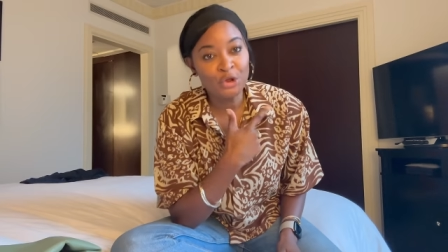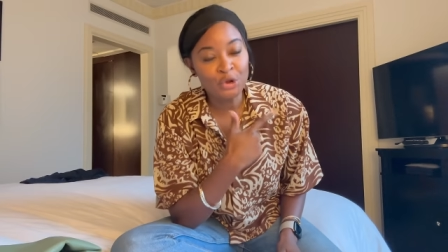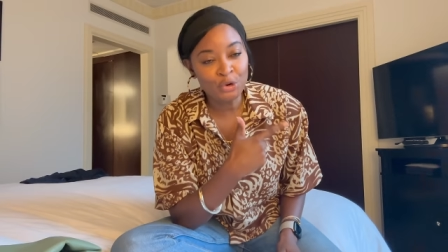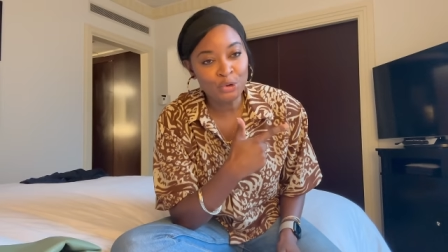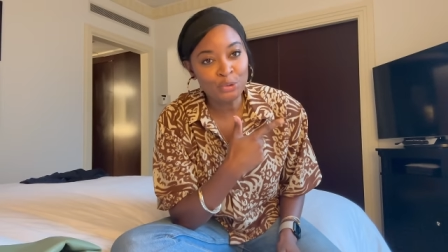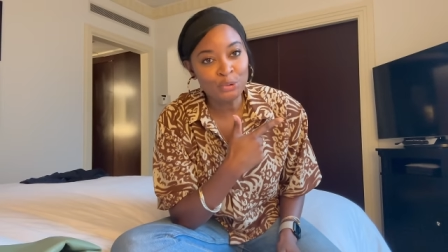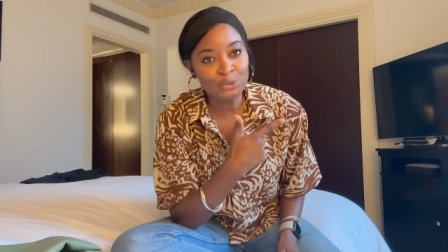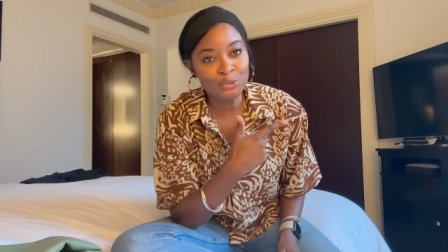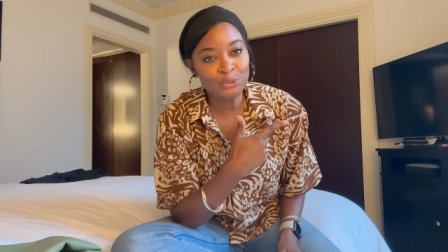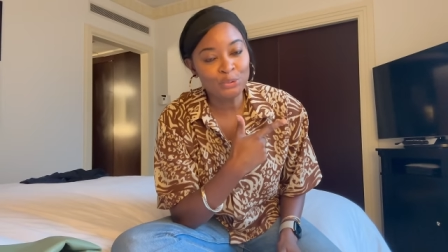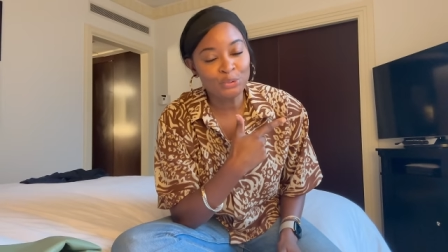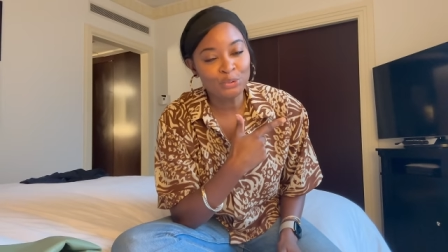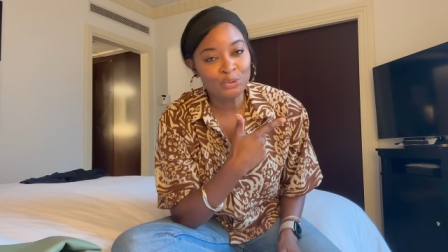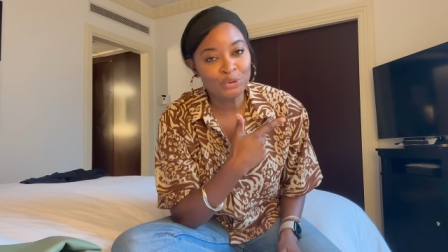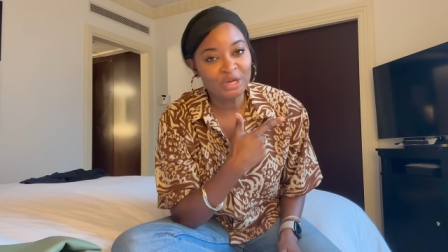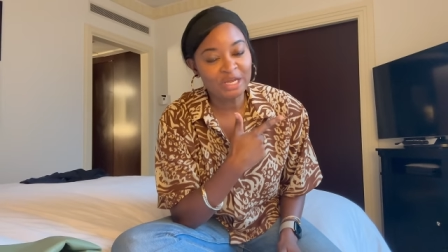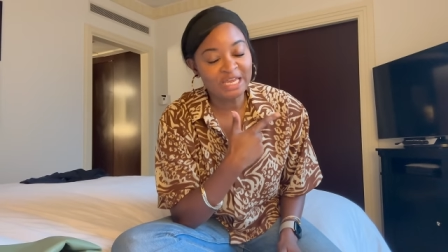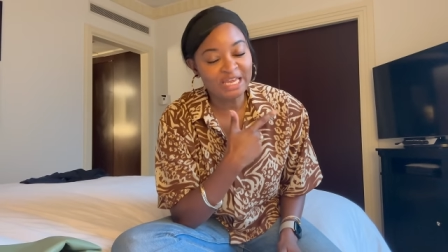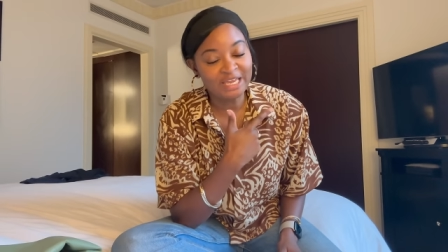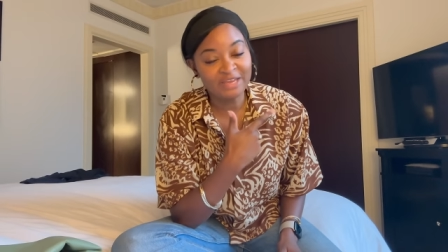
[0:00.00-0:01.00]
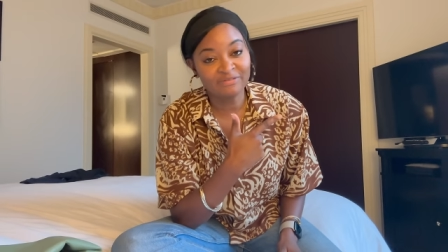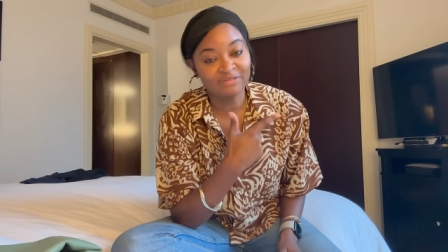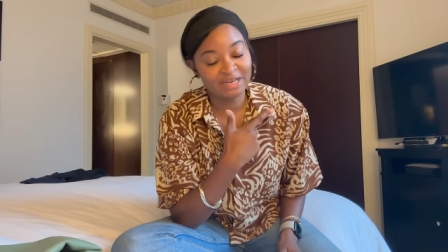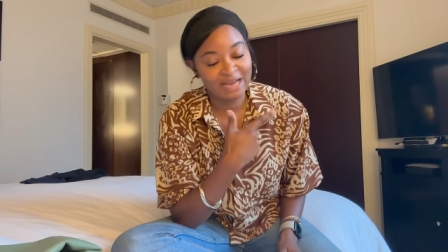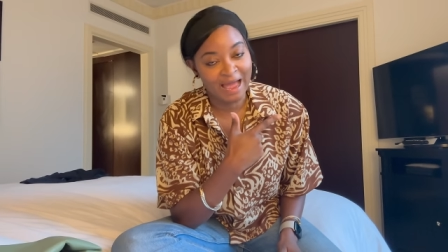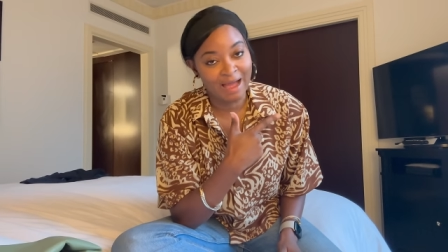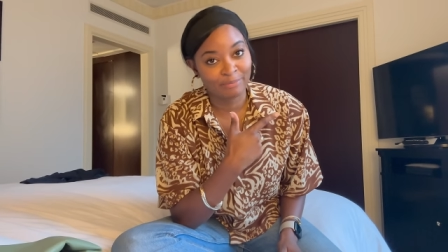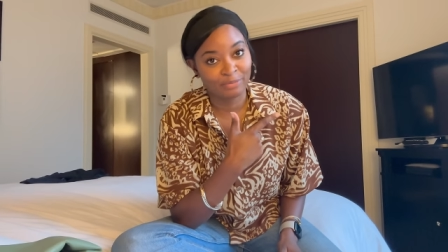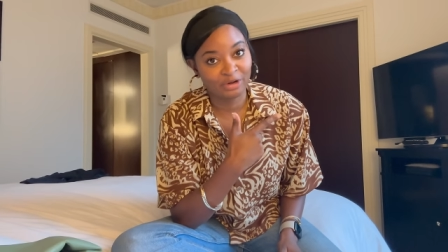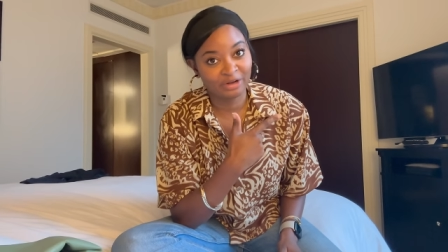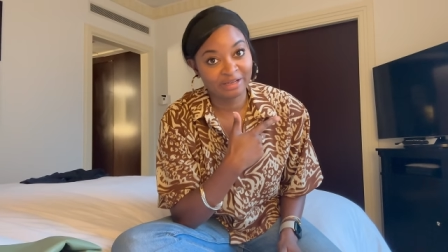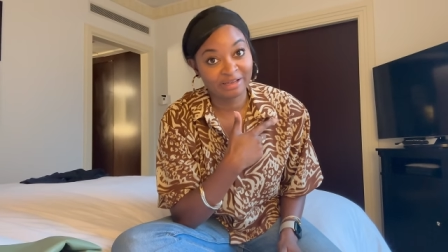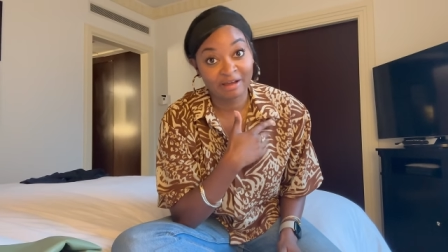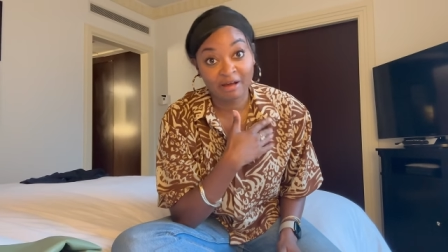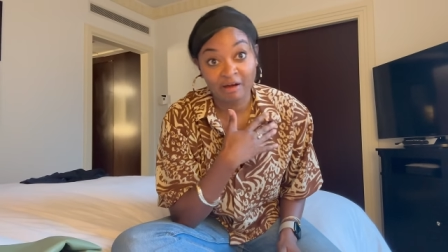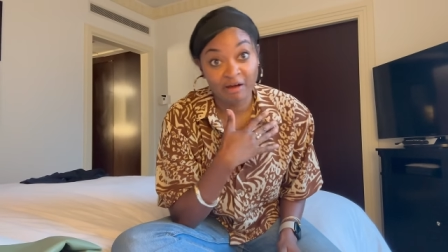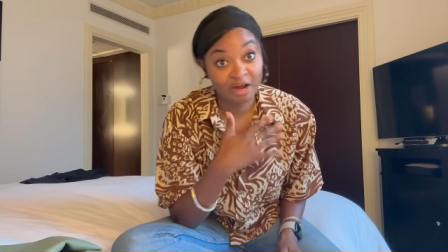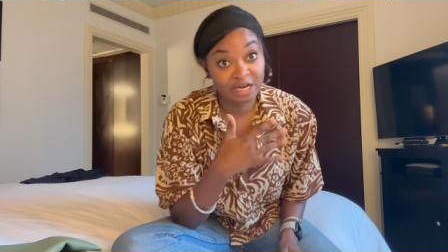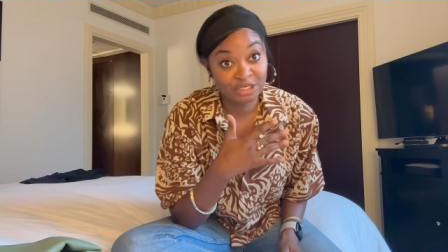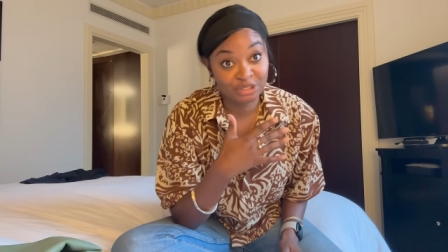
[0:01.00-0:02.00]
Who even am I?
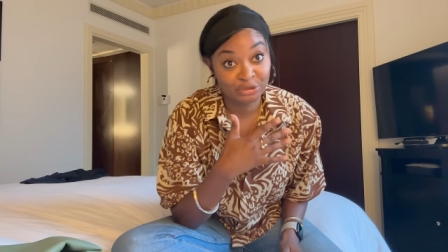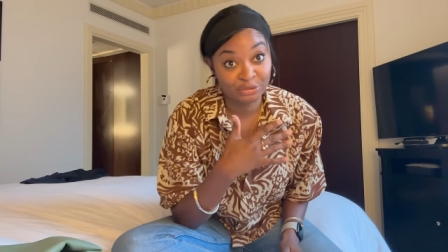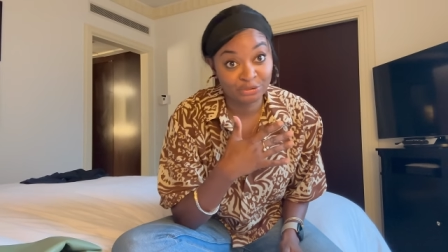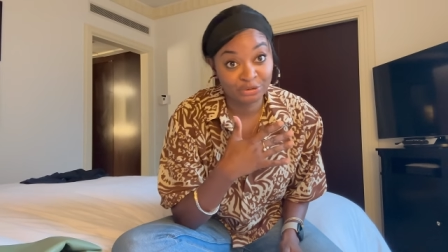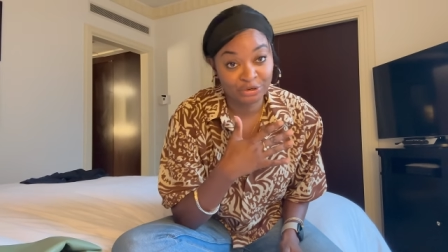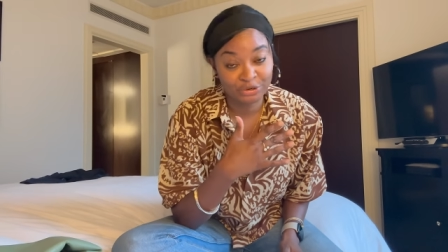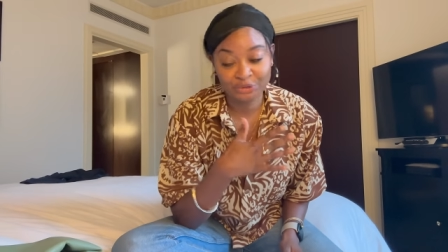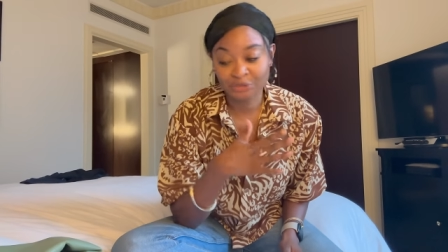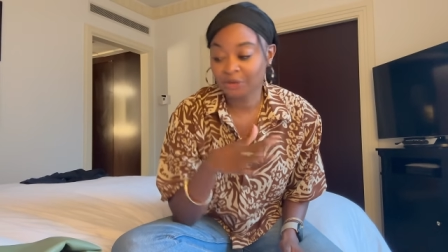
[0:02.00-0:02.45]
I don't know.